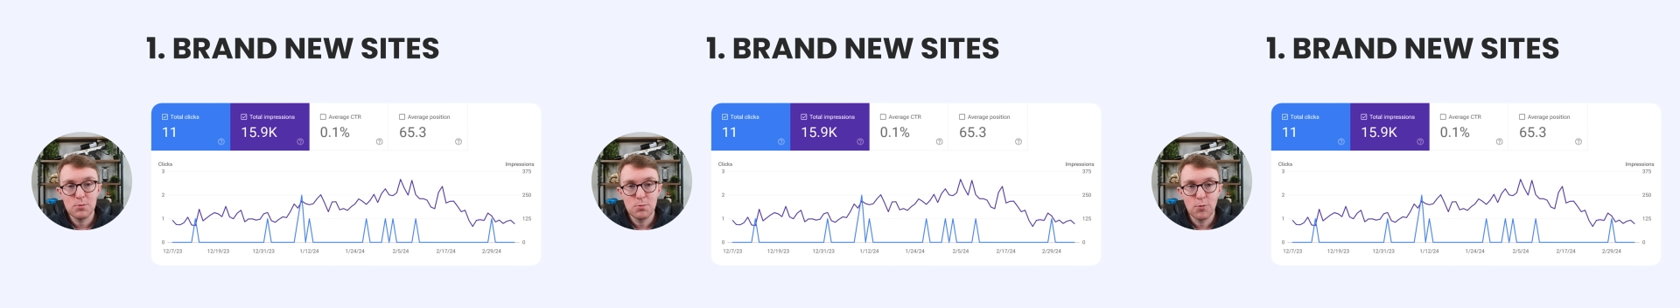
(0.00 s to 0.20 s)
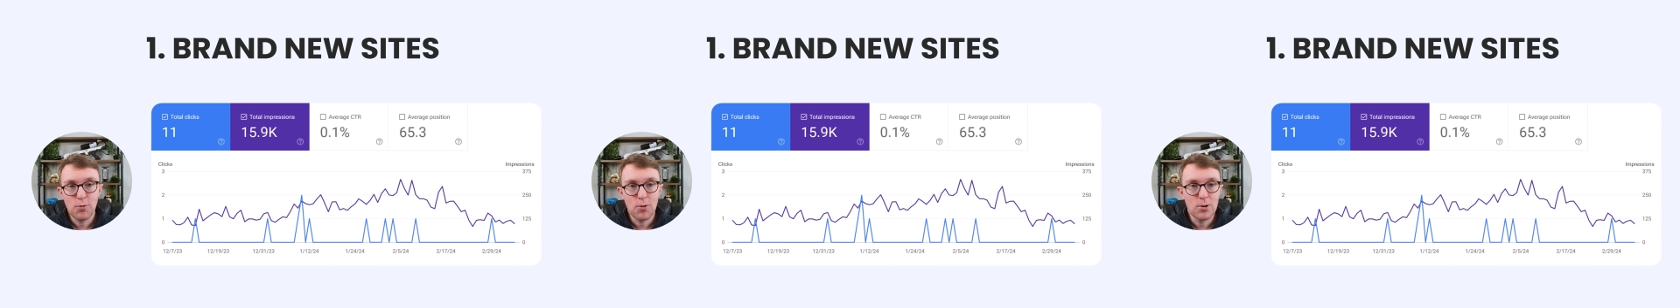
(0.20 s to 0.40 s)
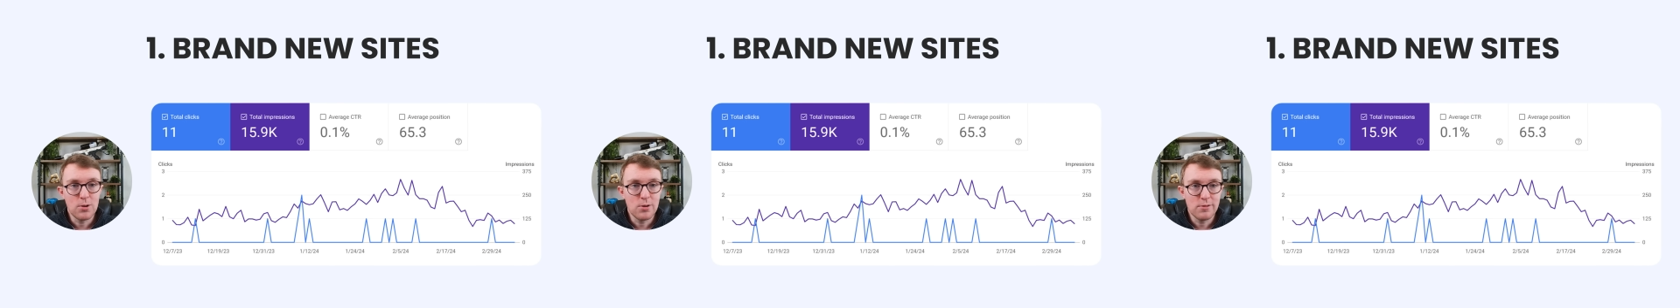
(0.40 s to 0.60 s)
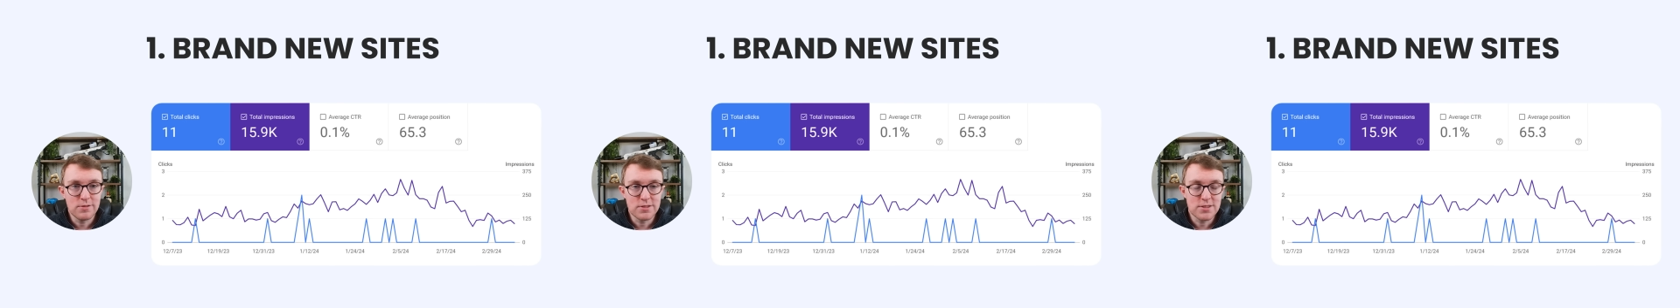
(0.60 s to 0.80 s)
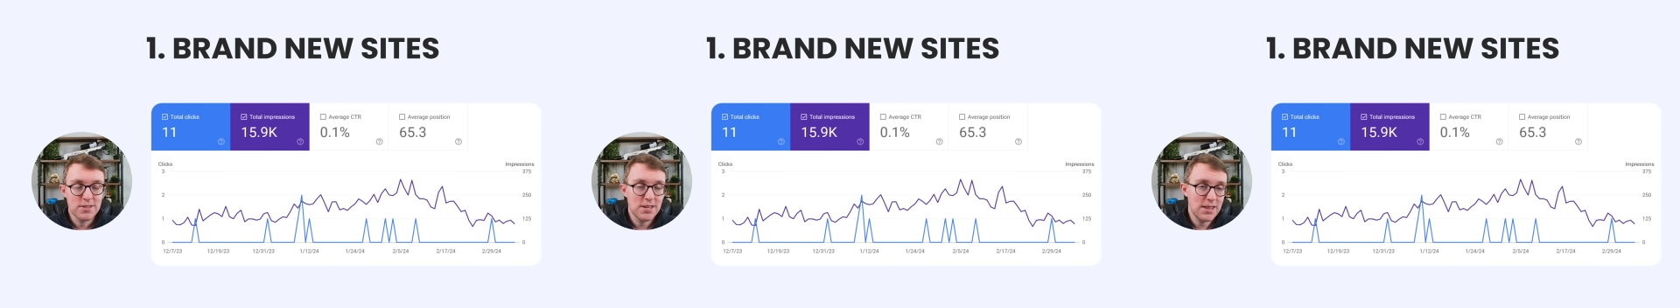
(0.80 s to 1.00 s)
before you
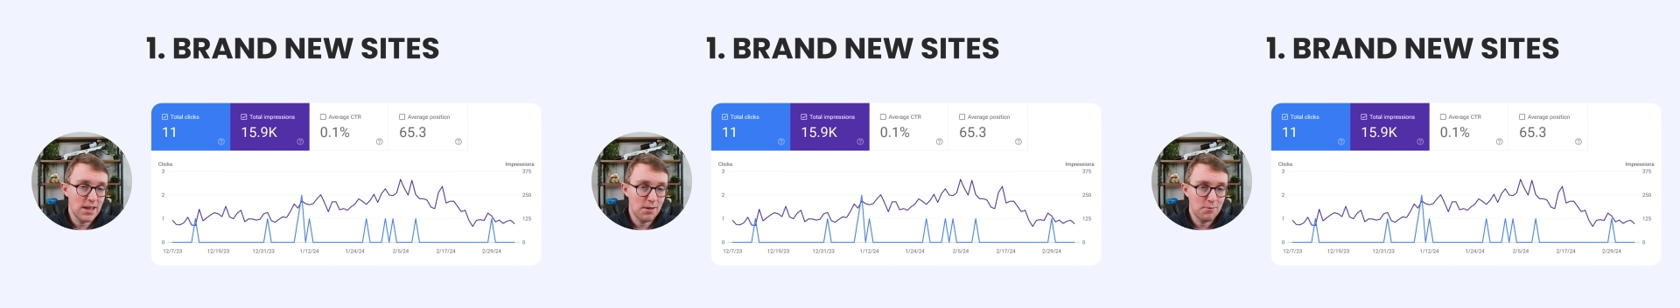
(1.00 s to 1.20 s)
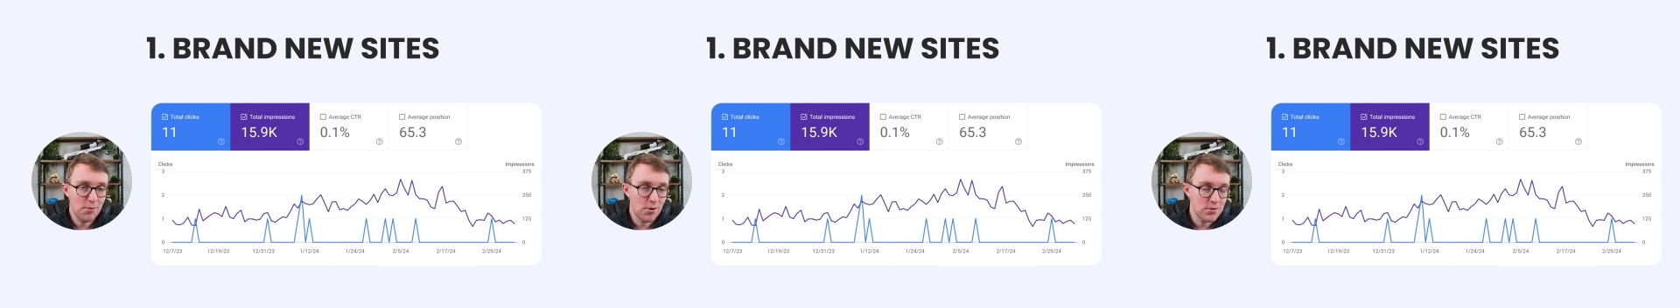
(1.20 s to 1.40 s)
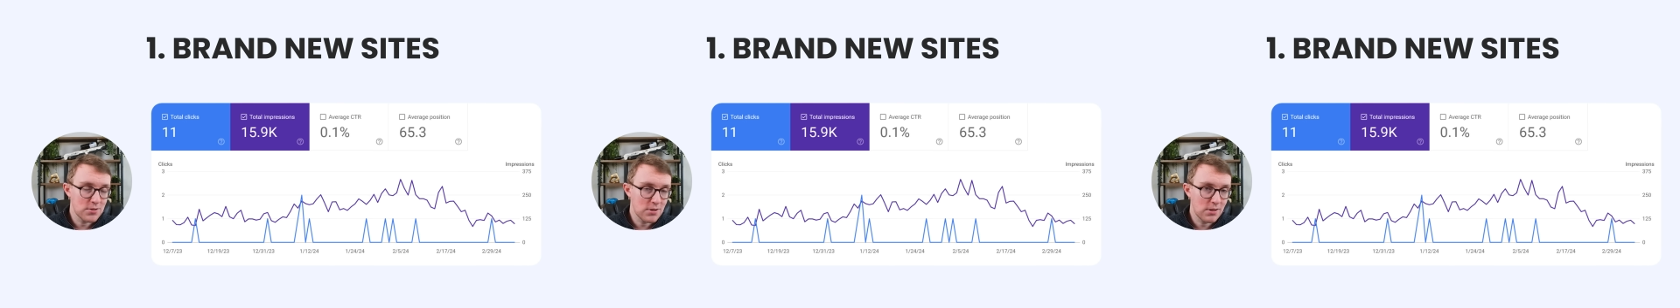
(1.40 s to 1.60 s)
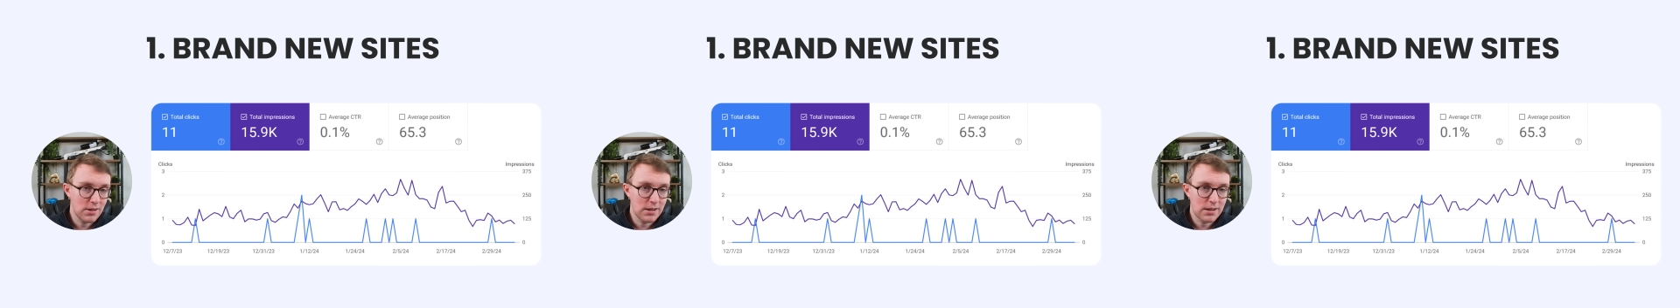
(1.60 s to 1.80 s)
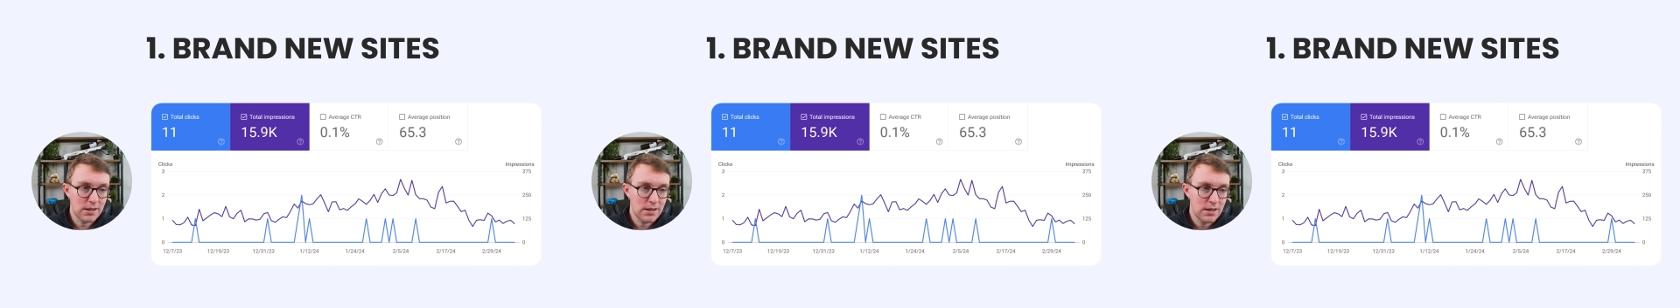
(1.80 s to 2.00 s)
even see that first
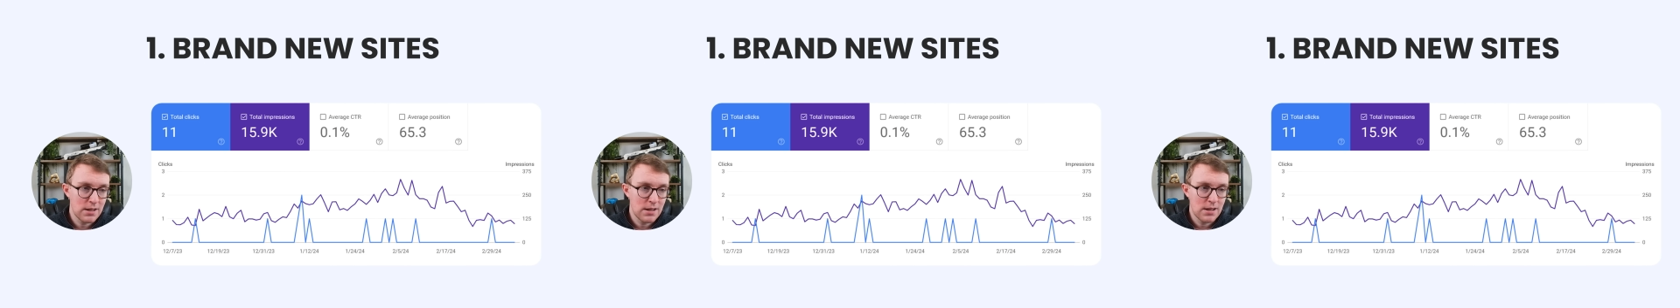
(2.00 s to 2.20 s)
click.